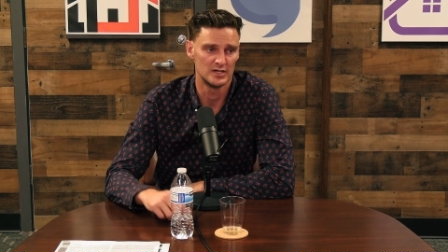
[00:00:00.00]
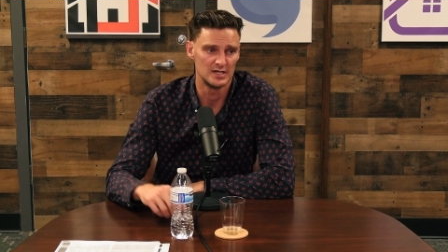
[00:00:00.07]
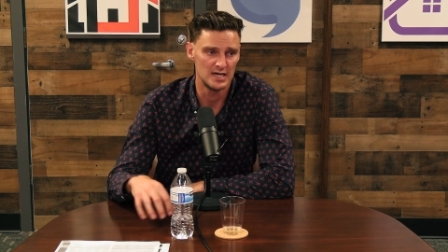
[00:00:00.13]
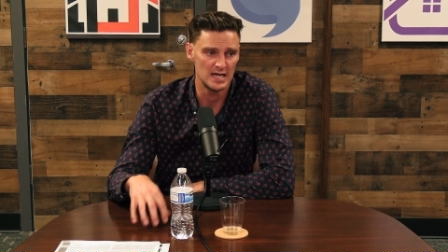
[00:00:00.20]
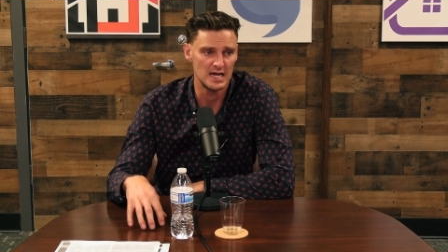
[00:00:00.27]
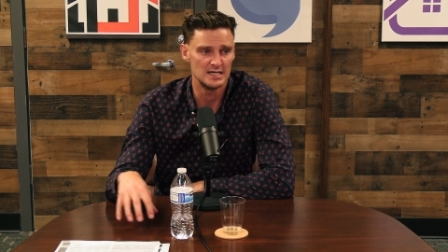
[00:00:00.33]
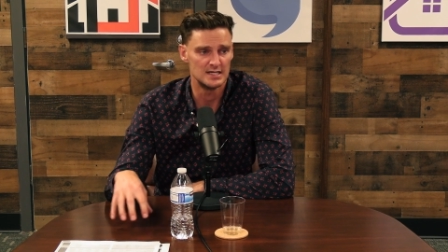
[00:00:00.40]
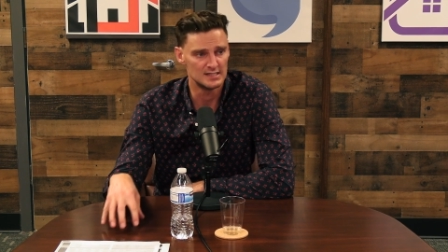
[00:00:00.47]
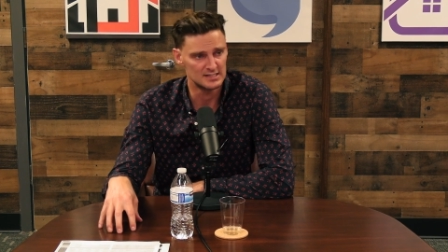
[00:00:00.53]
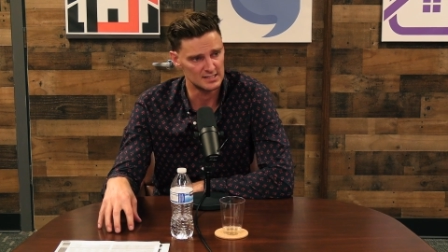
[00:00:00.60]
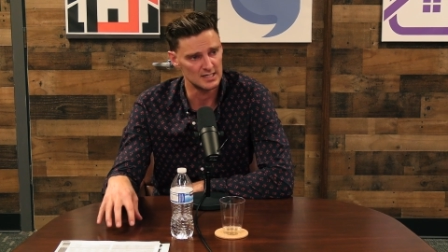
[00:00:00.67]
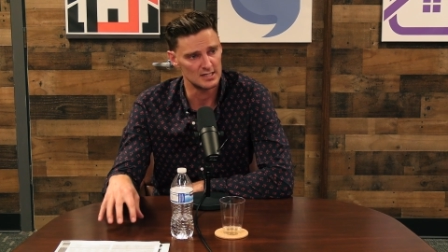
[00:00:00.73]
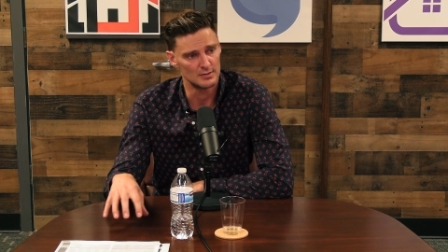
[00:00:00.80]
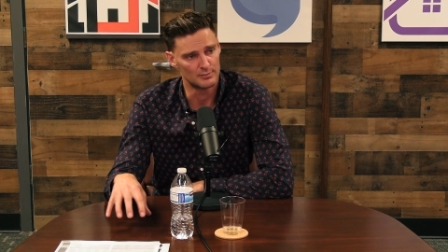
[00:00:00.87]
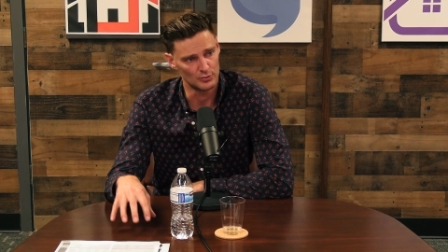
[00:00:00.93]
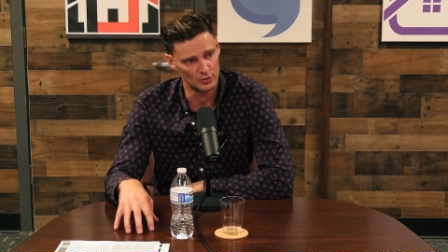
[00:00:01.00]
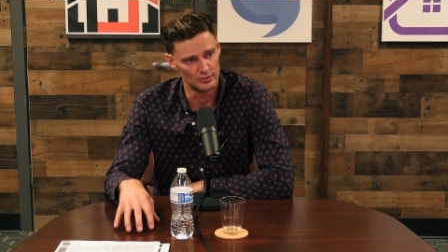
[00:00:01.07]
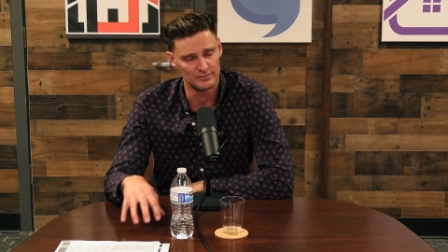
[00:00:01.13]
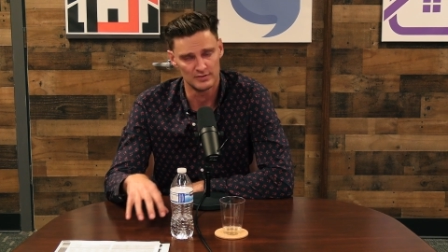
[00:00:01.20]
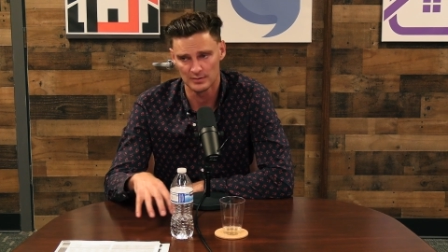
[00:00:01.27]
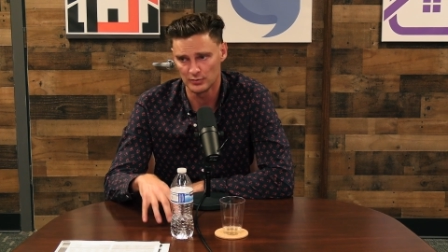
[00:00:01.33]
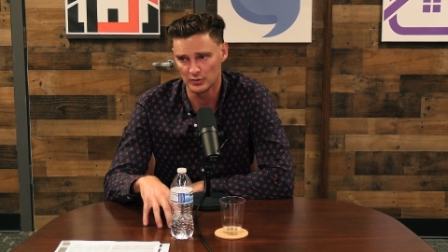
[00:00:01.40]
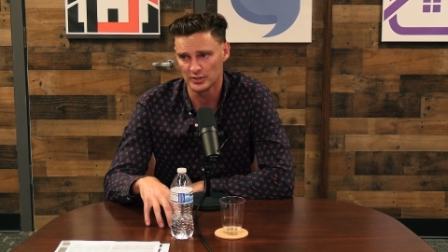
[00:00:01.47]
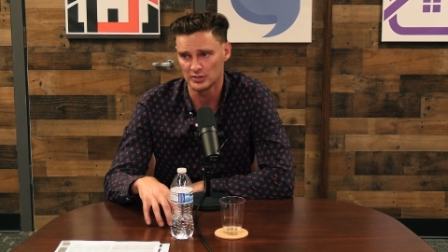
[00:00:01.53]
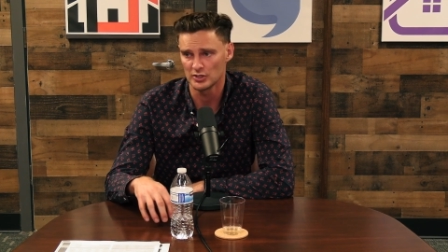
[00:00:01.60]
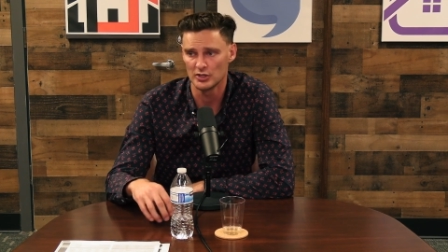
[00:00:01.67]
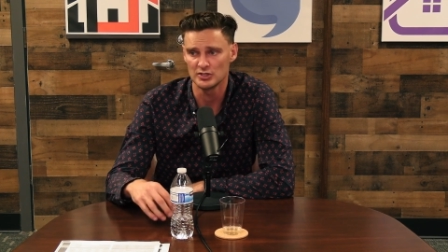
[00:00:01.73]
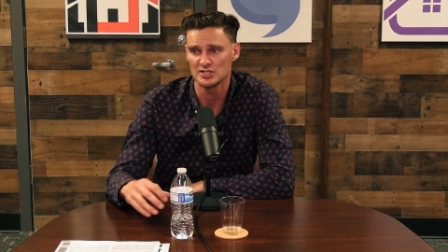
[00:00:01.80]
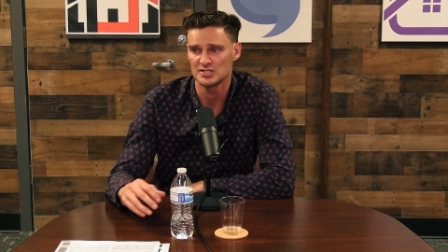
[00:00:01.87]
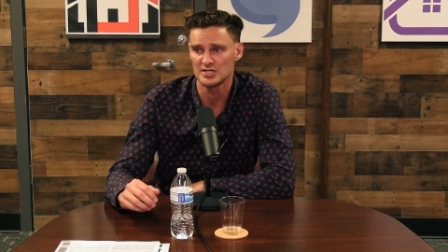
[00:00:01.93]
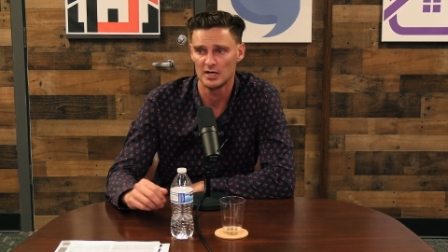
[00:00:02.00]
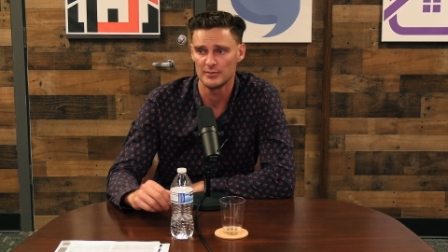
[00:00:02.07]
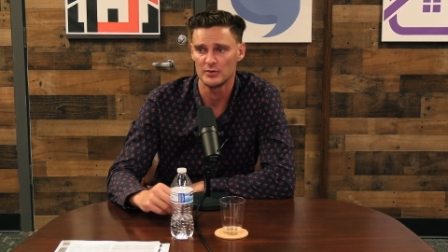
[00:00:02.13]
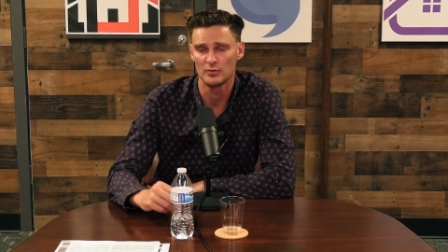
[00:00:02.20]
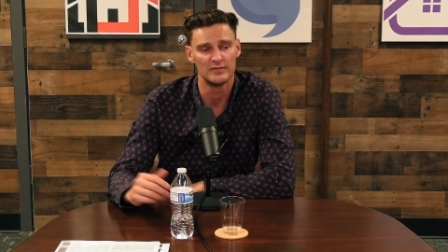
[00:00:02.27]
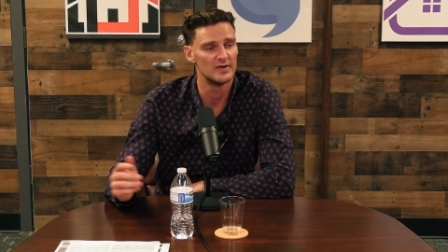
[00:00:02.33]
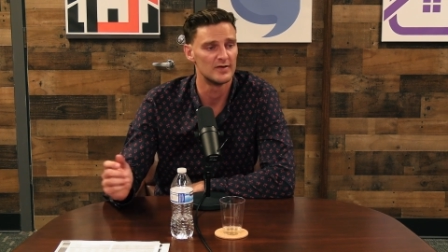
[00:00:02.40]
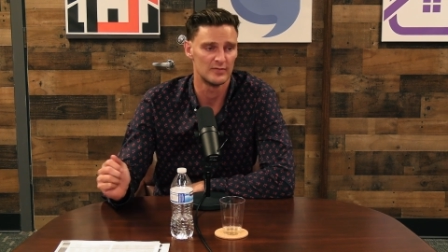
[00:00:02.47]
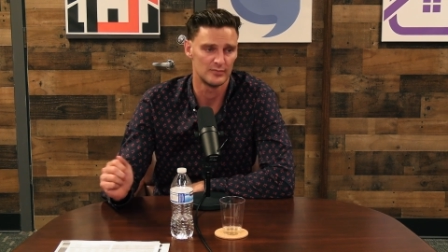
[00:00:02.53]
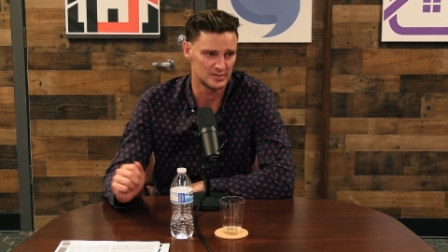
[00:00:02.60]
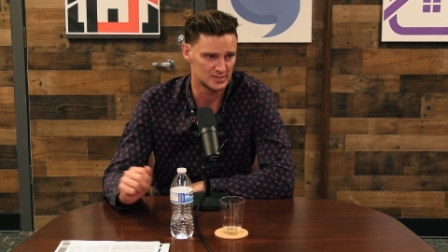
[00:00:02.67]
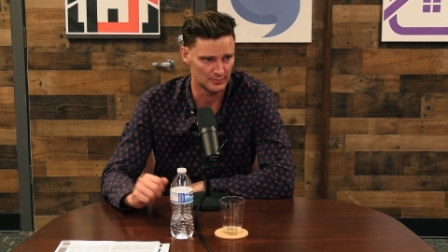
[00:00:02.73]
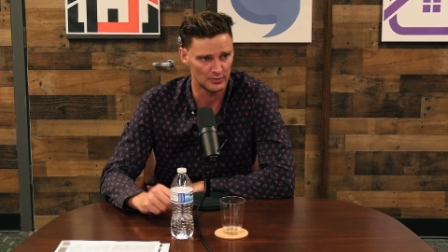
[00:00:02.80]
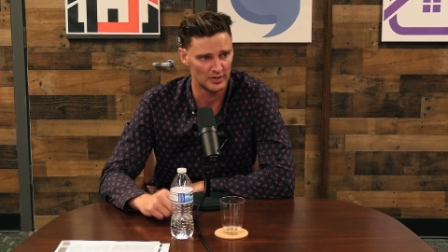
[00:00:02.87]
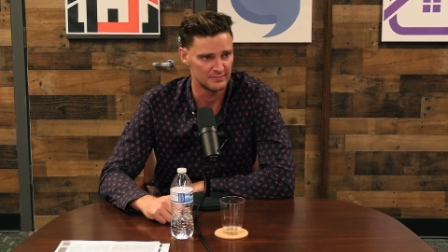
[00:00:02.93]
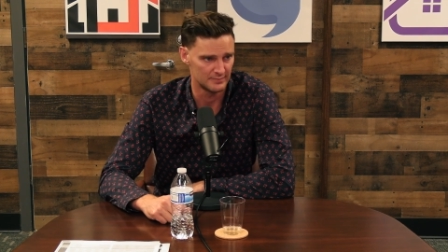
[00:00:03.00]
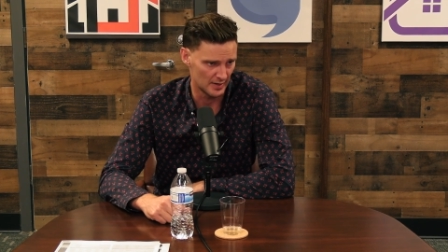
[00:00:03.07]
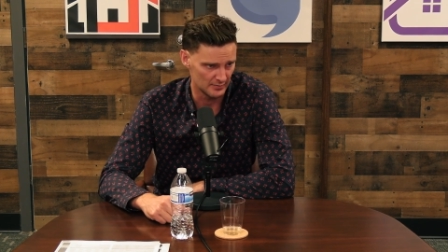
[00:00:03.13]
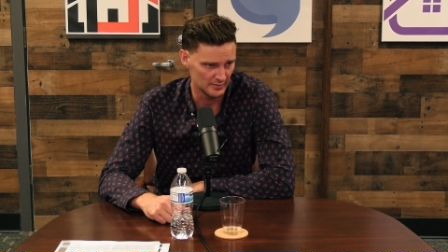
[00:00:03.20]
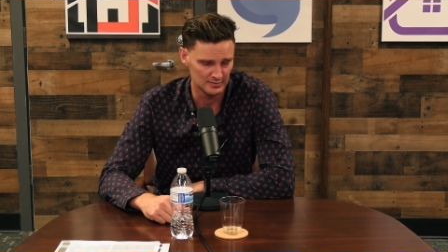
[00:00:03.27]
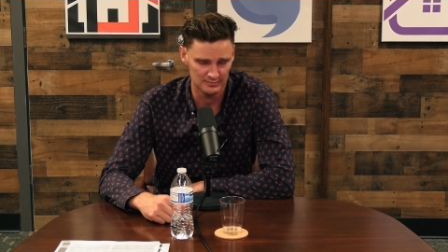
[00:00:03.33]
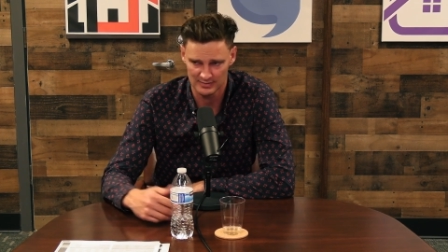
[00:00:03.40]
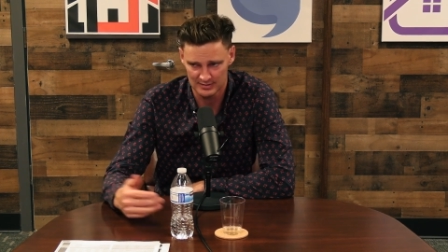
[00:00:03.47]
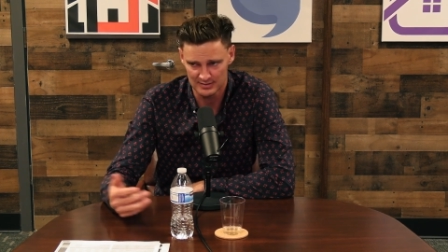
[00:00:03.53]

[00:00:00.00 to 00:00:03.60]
We need to see your proof in the pudding. Don't just tell me we've never missed a pref payment.